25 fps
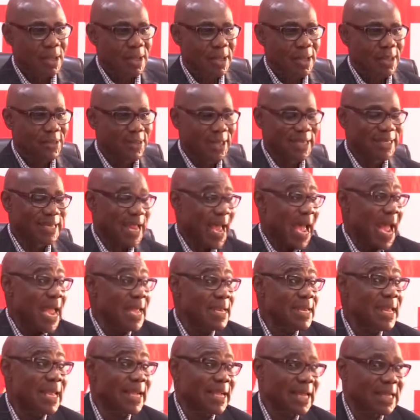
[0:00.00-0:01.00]
that
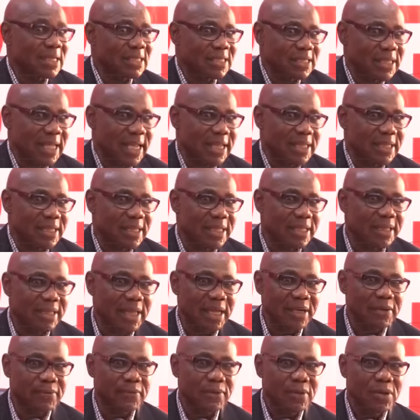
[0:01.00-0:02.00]
INEC has said
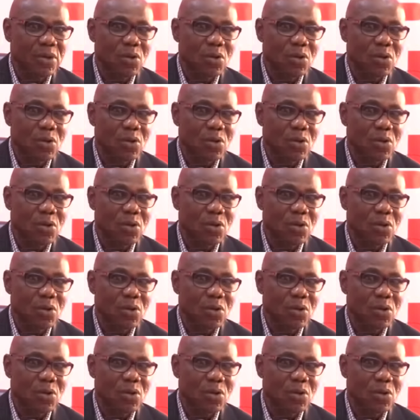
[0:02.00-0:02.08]
that